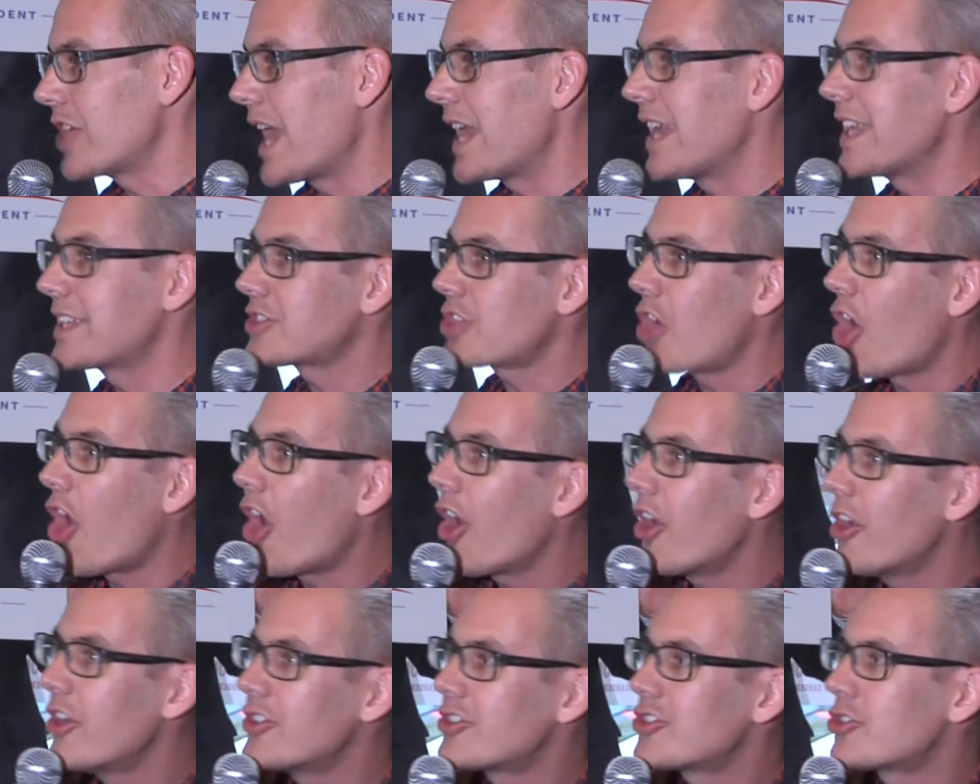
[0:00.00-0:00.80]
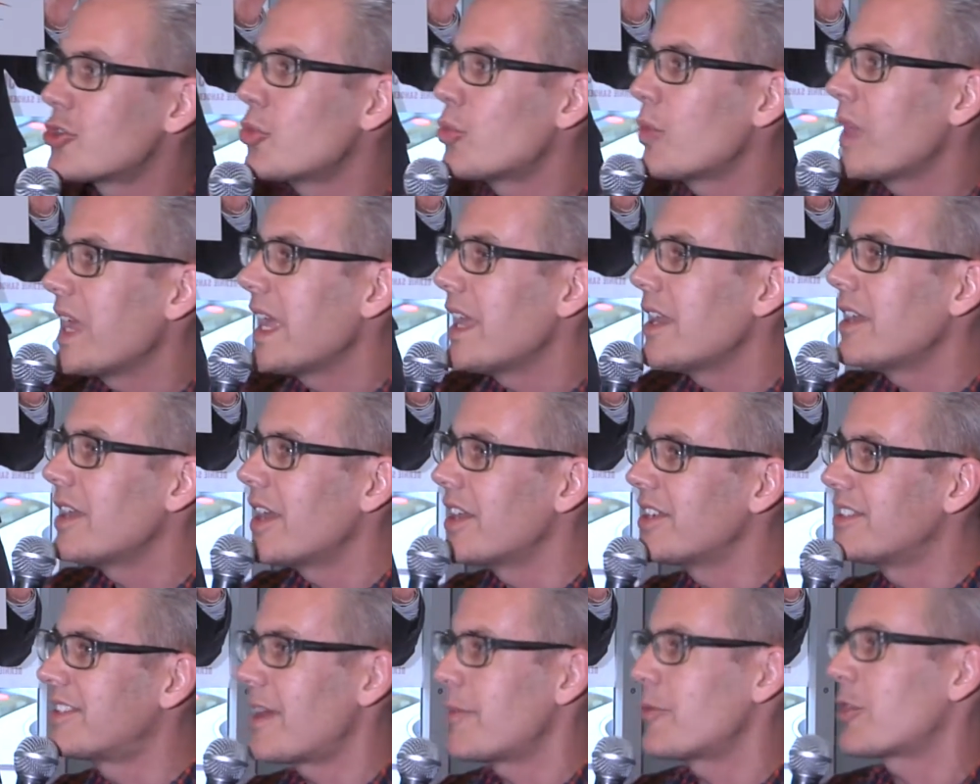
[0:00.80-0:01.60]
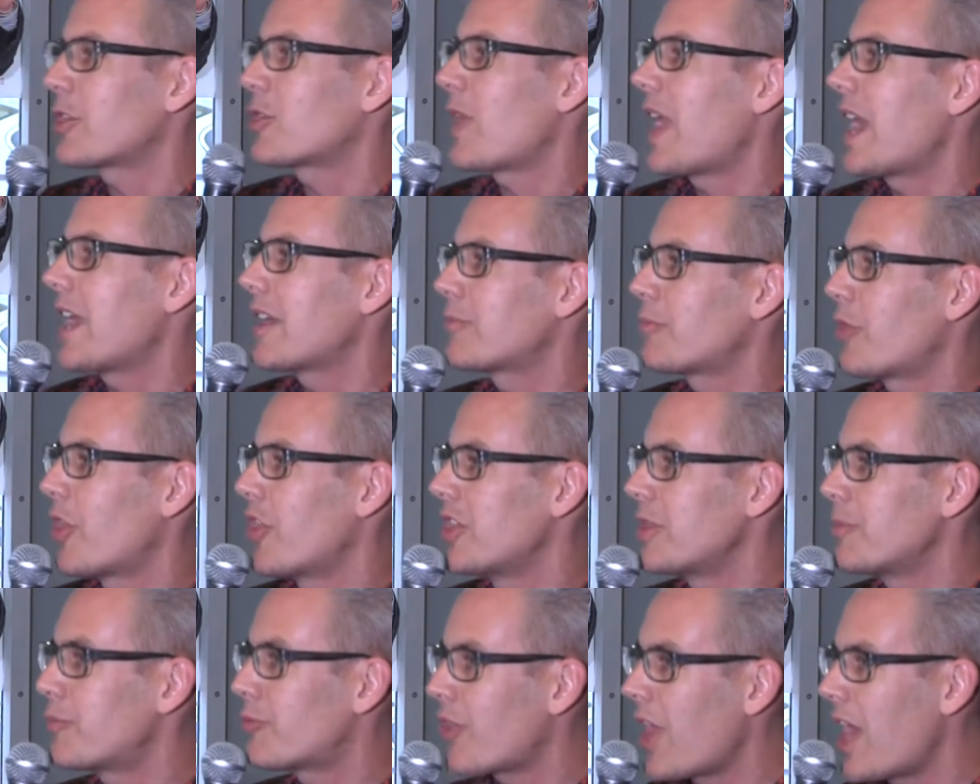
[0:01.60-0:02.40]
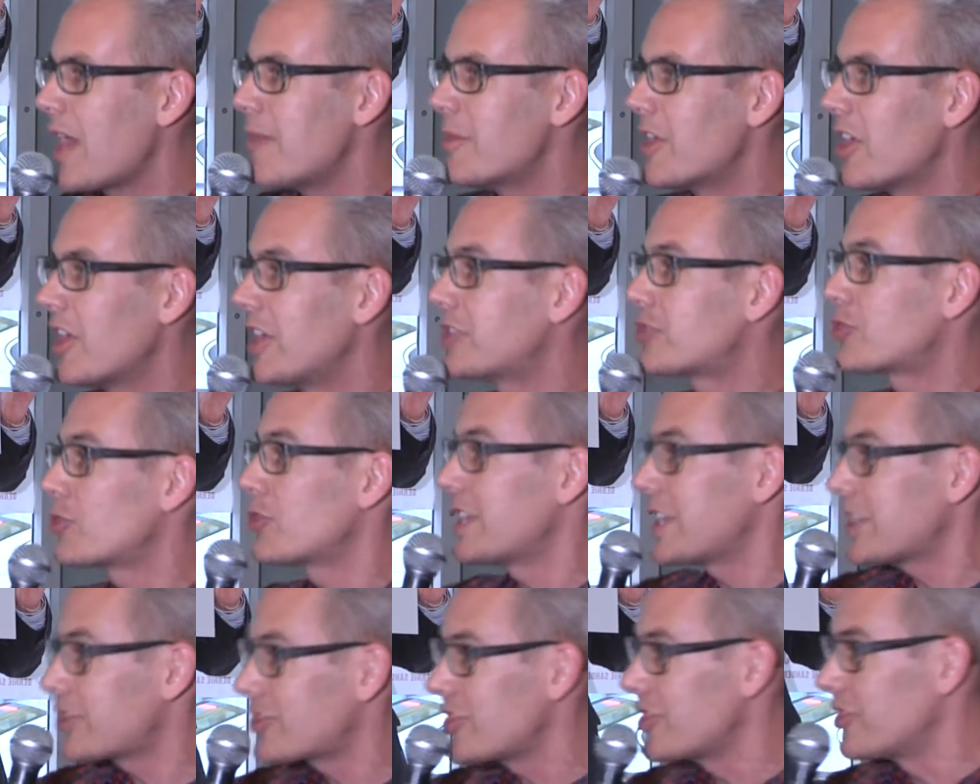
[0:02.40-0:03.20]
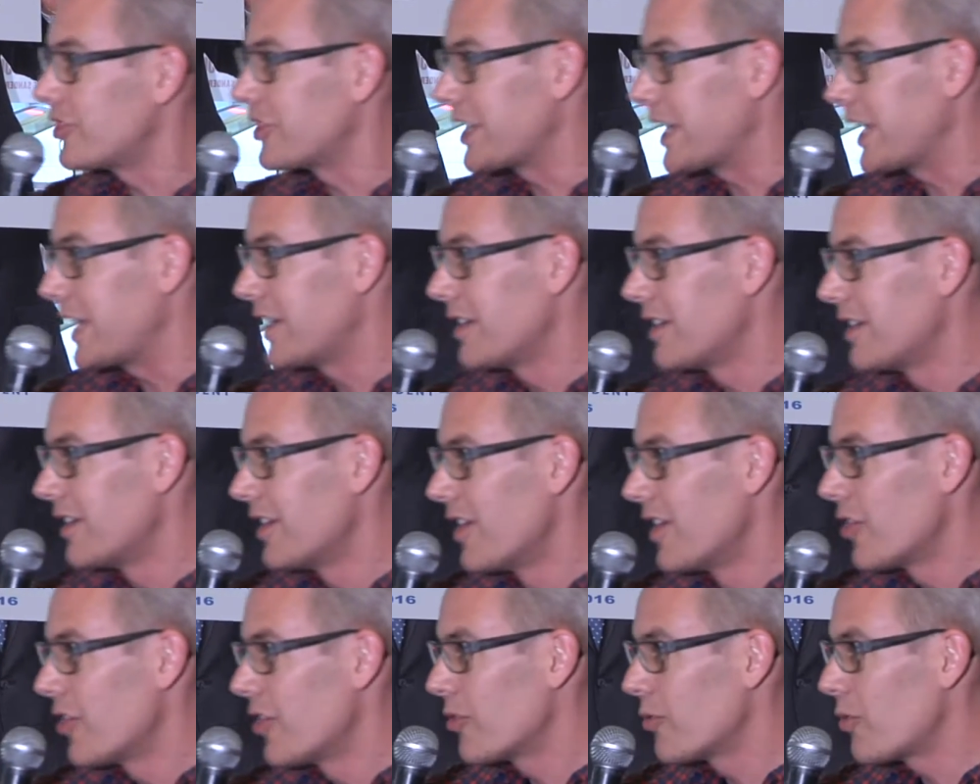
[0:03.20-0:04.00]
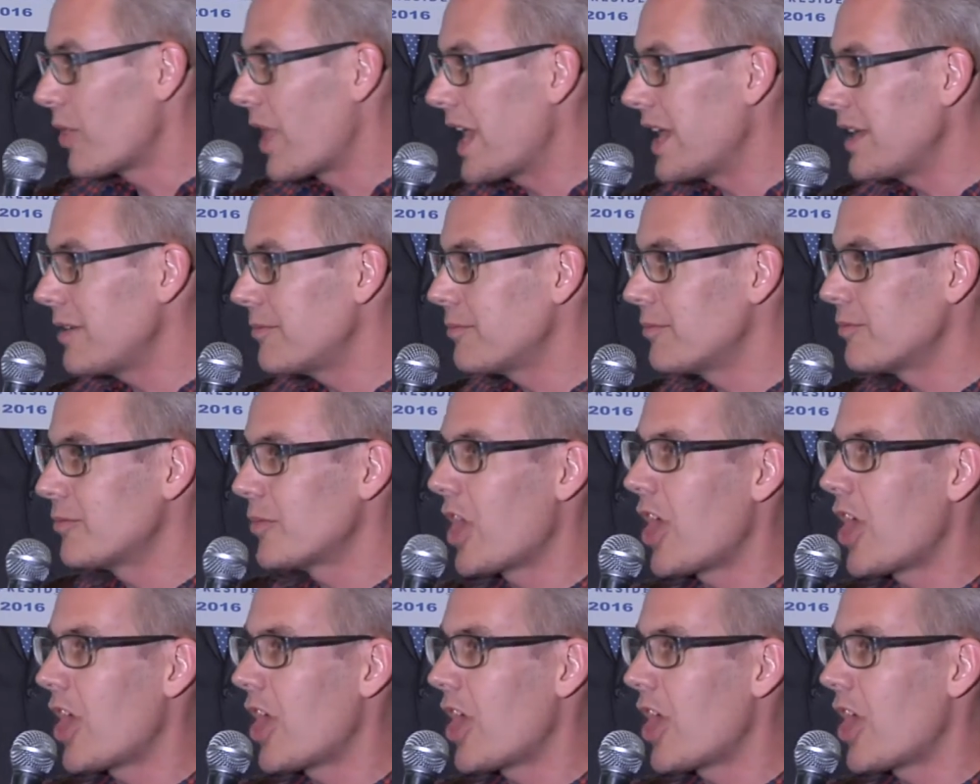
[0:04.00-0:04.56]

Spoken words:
And it's hard to win a Democratic Party primary traditionally, right?